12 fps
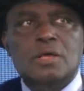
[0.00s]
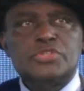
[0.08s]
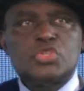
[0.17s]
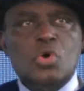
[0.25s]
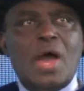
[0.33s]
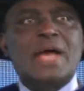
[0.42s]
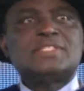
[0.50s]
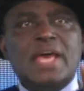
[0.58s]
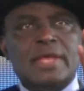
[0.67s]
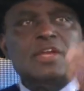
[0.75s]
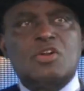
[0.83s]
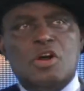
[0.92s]
So
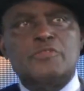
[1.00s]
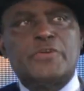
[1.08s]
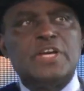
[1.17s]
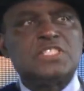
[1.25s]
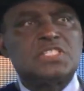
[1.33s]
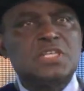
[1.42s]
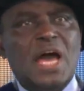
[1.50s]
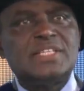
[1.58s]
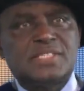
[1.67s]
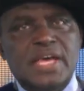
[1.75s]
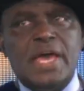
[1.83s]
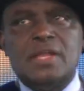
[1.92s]
attend a conference,
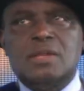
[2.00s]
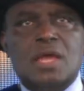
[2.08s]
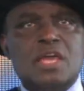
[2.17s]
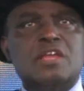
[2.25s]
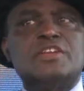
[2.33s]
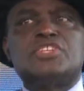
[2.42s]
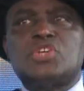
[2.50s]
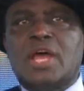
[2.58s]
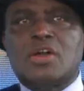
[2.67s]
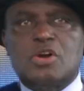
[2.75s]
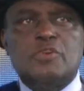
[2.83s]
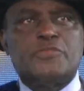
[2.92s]
attend a regional
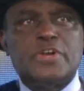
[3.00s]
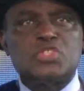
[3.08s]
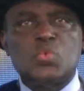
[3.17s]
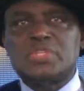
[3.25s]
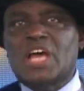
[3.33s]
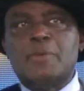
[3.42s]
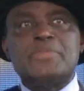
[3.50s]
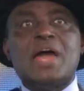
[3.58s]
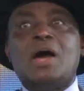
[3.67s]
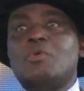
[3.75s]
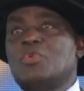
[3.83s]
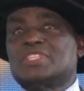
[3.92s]
conference, which
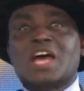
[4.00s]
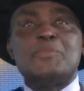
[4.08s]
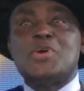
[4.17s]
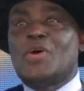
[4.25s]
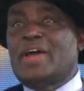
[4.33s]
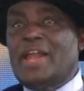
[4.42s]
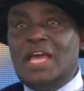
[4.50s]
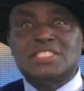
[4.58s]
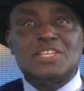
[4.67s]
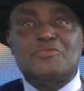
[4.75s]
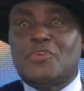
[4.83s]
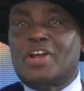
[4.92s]
I'll be
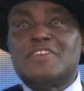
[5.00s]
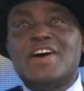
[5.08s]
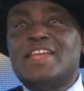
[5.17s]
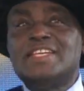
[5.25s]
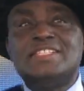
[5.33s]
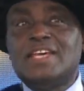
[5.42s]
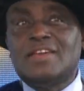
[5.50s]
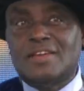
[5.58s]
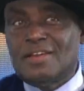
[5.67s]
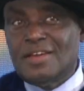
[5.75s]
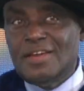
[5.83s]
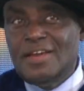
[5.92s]
organizing forever and a day.
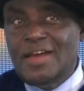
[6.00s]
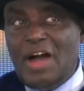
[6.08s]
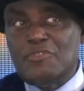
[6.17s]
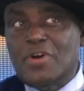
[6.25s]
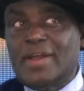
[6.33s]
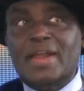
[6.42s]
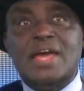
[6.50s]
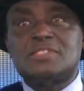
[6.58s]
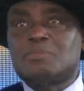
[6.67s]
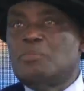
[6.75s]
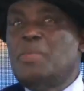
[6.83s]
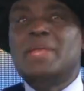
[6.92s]
I've organized
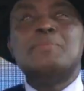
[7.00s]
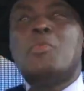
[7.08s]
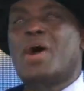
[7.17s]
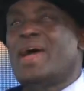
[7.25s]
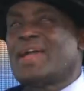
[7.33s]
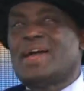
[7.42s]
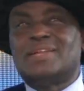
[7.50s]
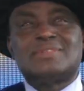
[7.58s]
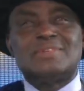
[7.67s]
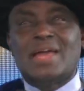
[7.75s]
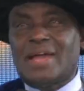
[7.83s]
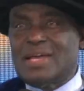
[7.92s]
many more I
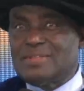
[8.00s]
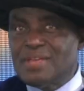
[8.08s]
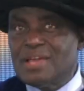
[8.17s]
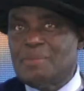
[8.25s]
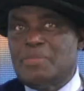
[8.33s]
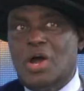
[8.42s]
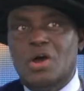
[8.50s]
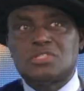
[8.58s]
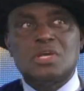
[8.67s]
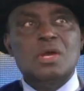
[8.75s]
can think about.